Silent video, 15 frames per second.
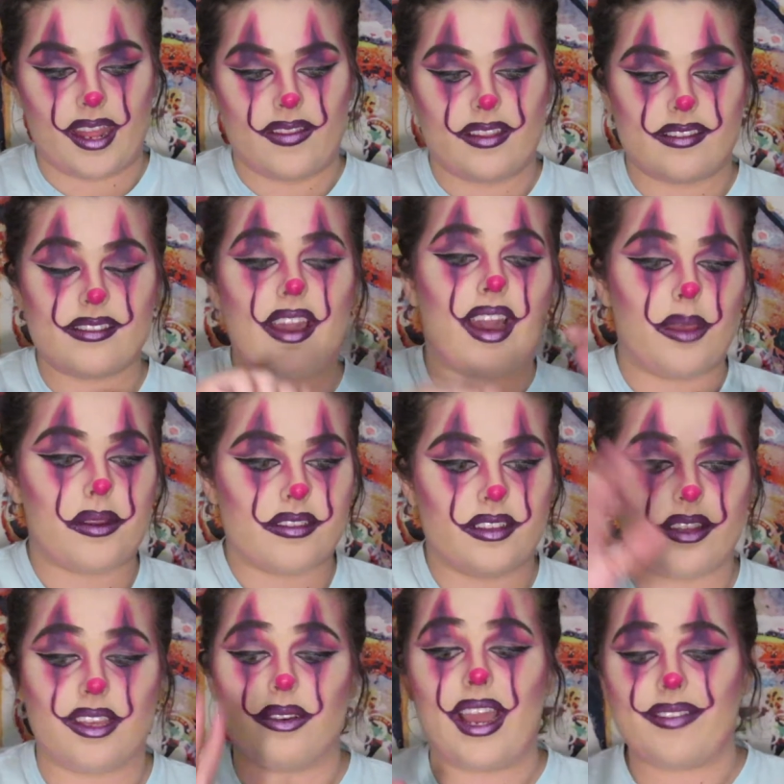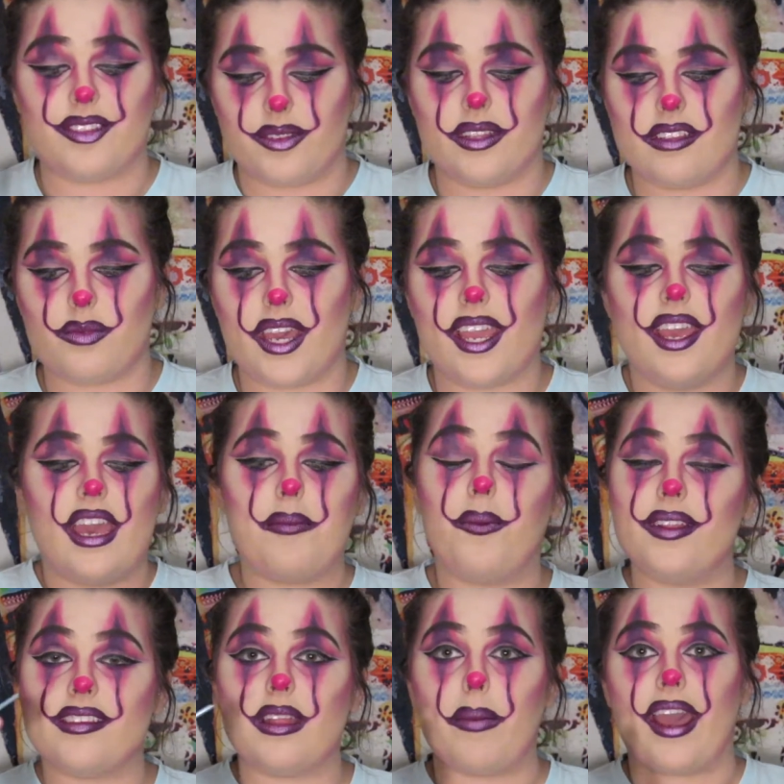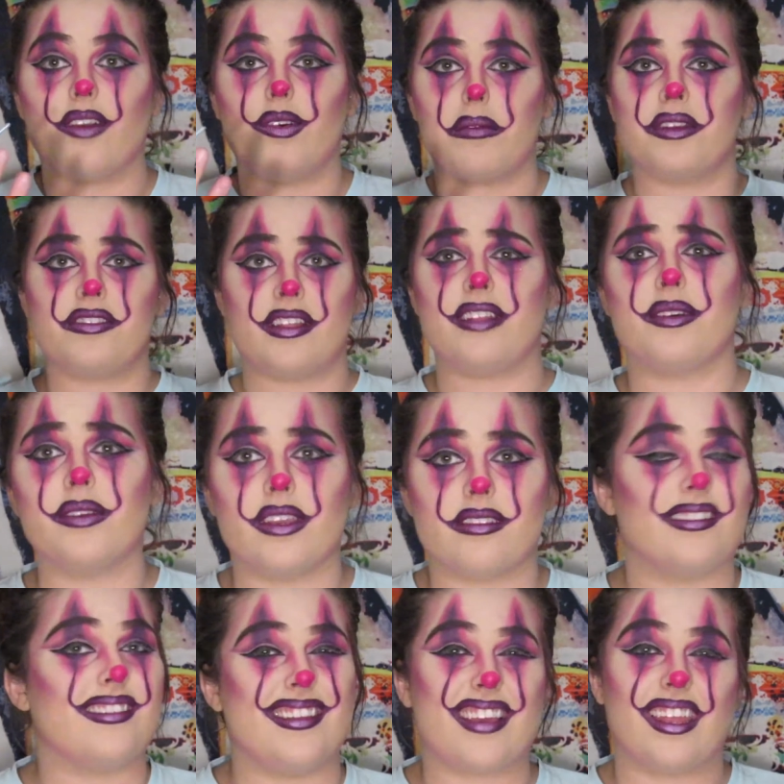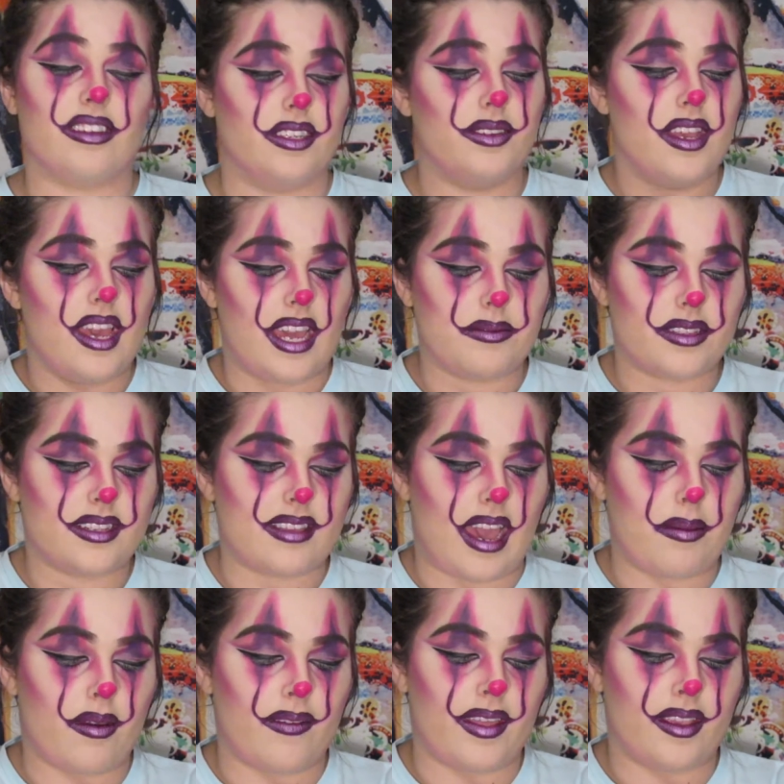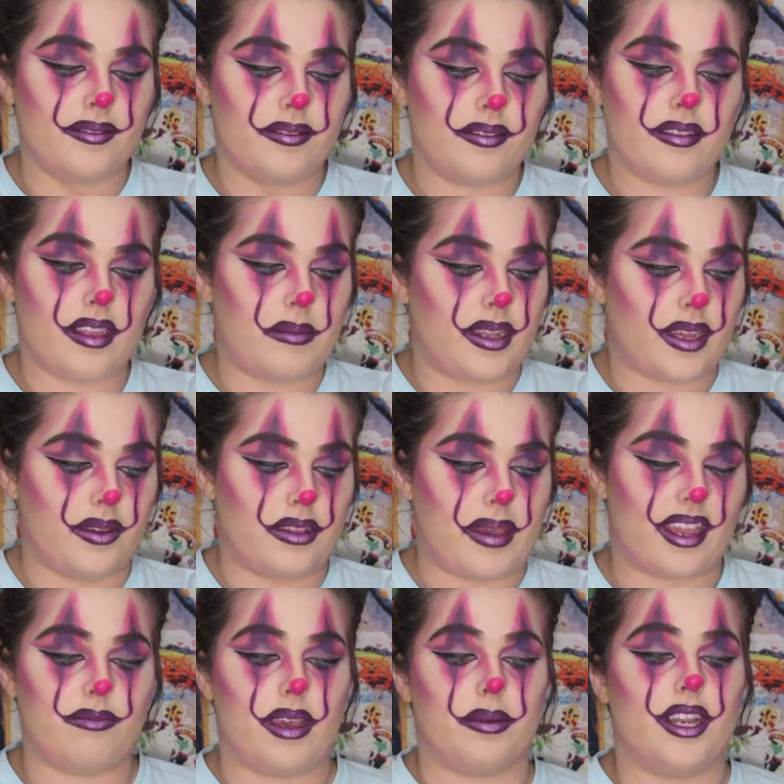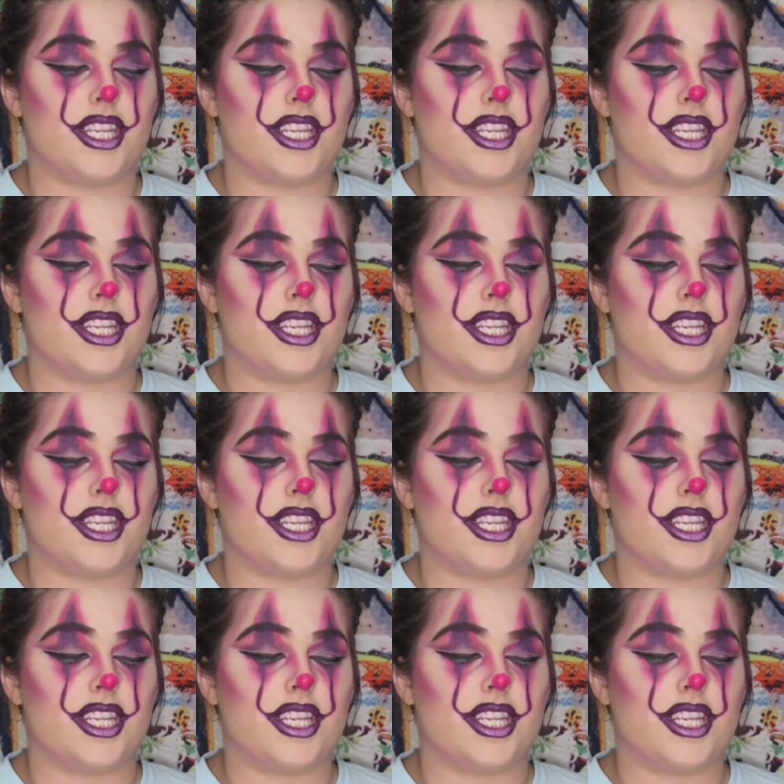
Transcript: Now this part I don't think I need to explain, so I don't know why I explained here for like 3 minutes how to do it.